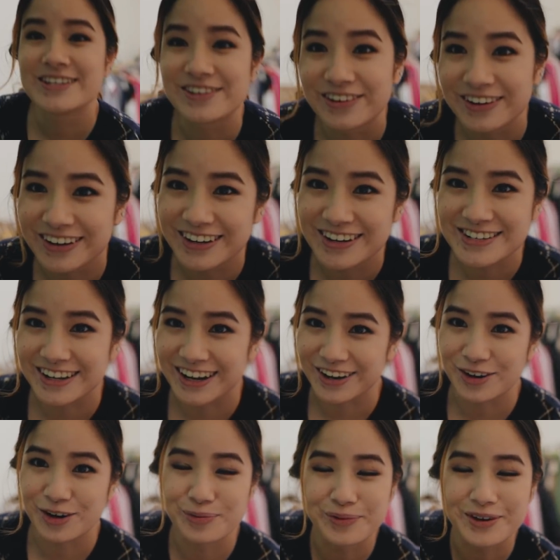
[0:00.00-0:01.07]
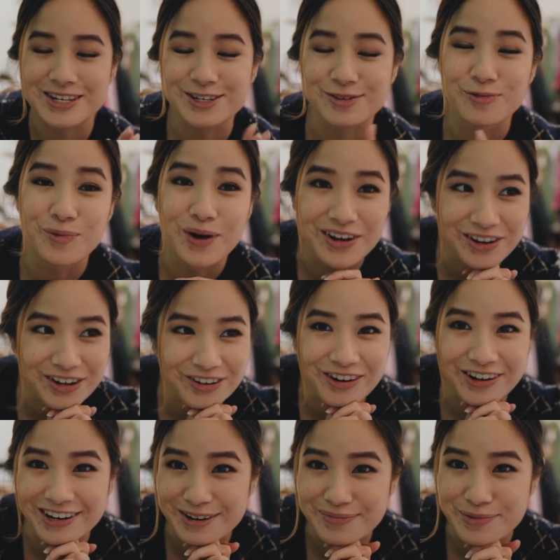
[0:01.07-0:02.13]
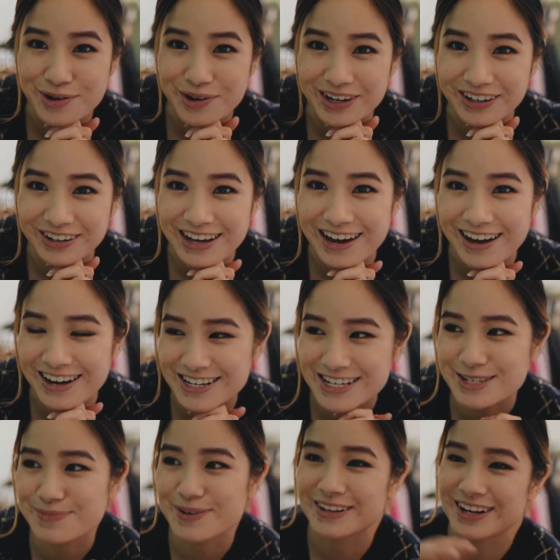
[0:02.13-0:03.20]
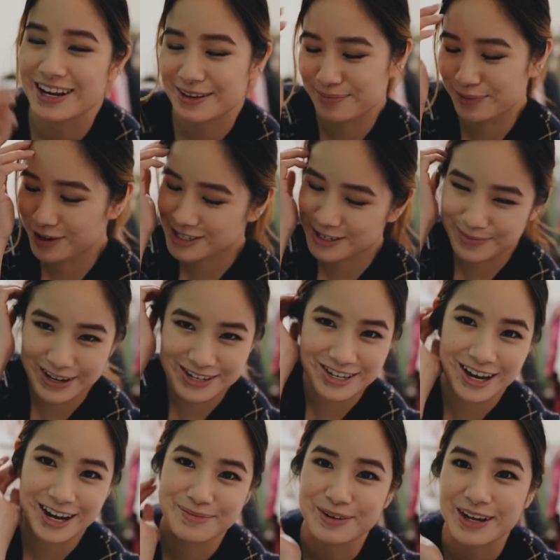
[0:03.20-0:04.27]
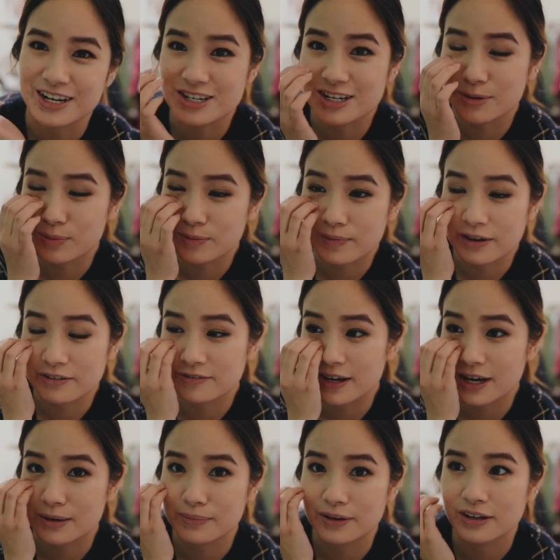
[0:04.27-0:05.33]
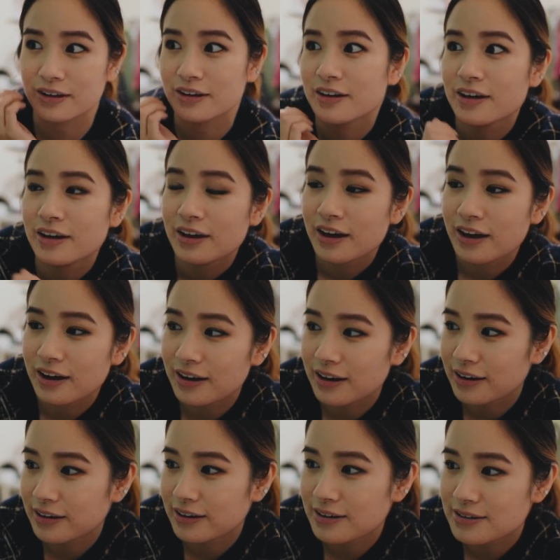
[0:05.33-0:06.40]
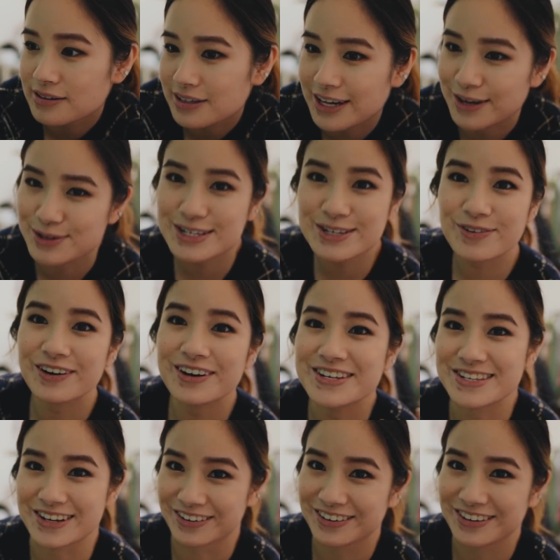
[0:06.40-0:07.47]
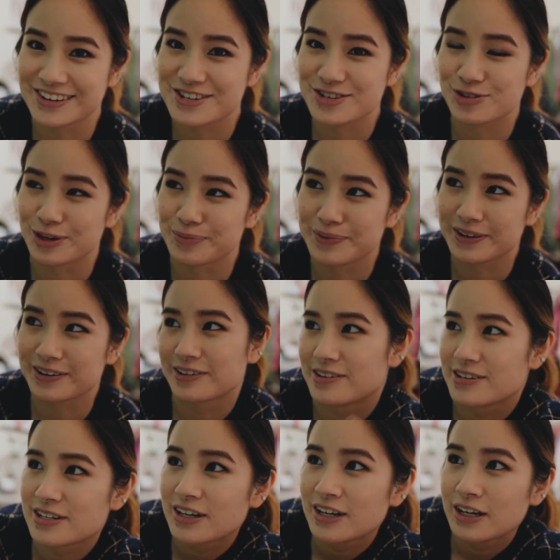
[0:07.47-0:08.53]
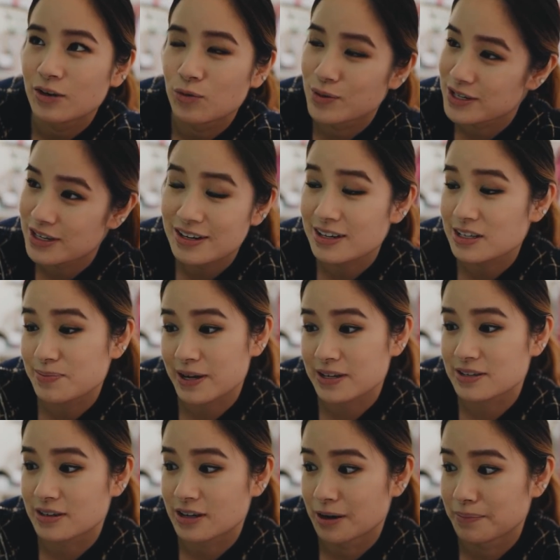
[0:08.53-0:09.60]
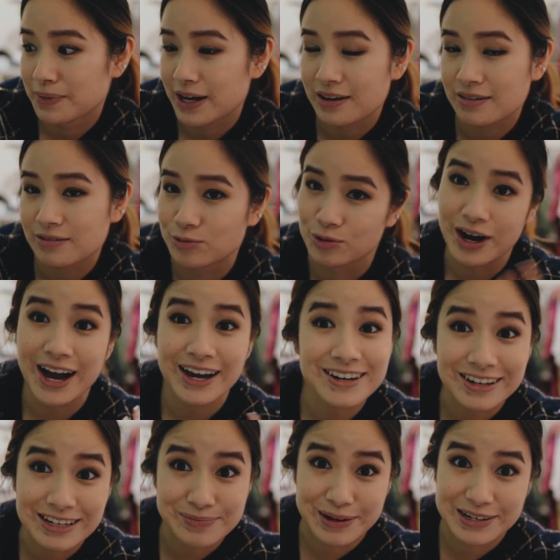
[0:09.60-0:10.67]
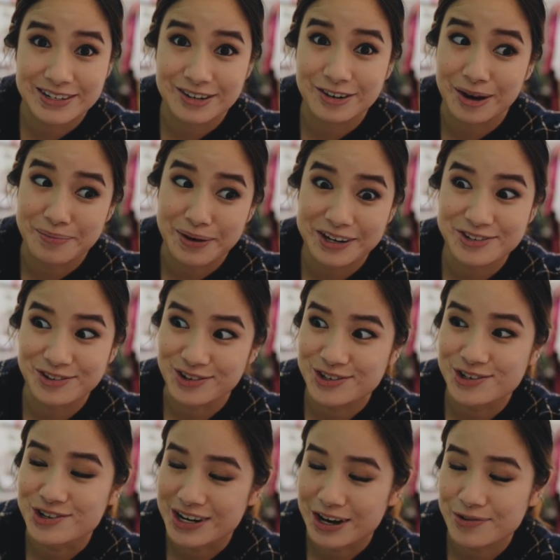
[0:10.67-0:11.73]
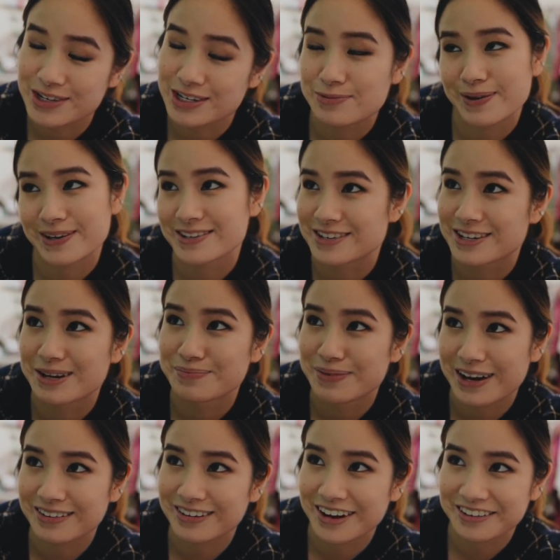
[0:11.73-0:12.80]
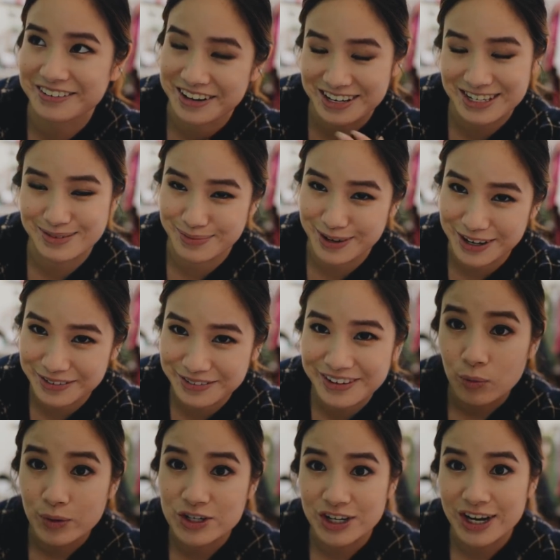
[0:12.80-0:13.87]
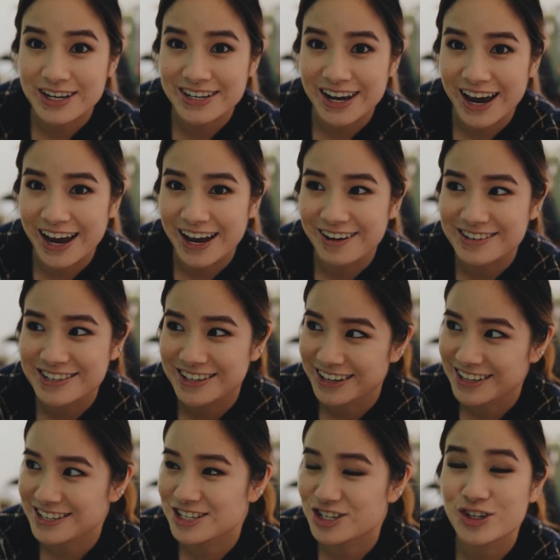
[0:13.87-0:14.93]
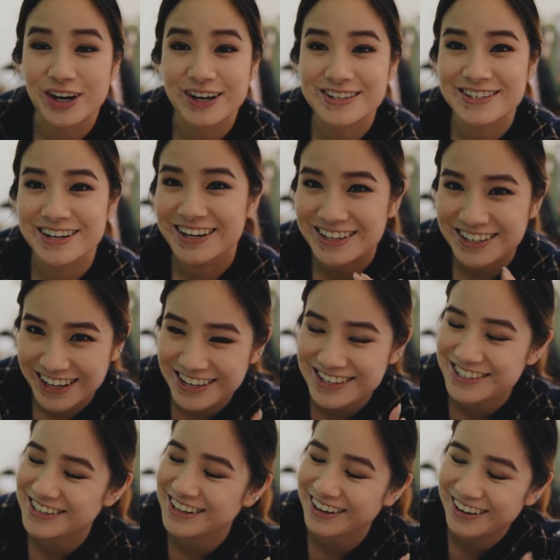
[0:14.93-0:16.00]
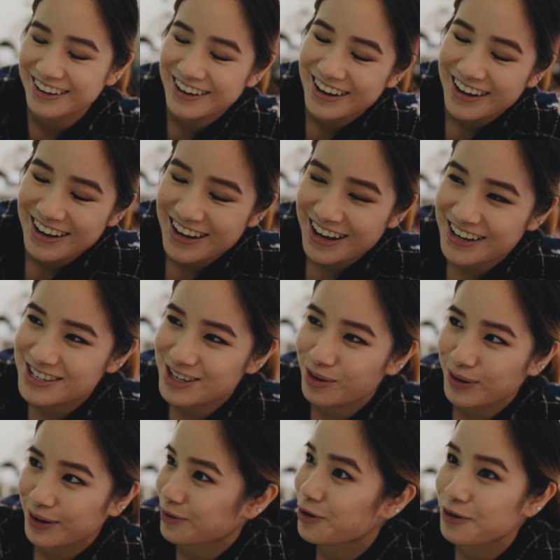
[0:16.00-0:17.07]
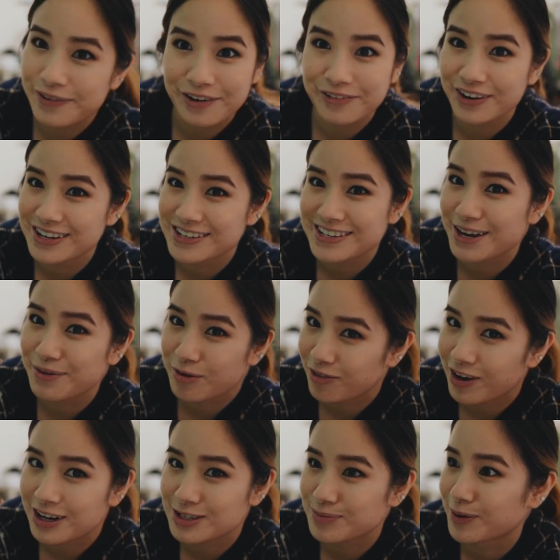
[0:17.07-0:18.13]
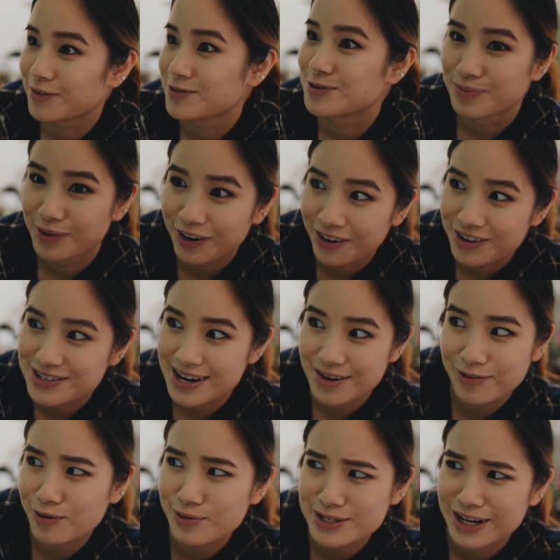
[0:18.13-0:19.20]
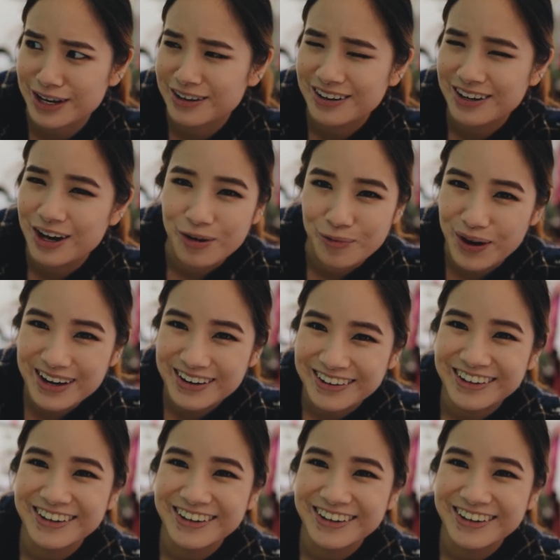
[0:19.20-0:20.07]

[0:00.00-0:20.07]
So it is like almost 1 o'clock in the morning now. I just spent like most of my time catching up with my family. And yeah, it was just very sudden, this trip, because we didn't expect to come back. Well, I didn't expect to come back so soon. I was expecting to come back like next month. We changed our tickets just yesterday and told like all of our friends, yeah, we're flying to Perth tomorrow. So everyone was like, what?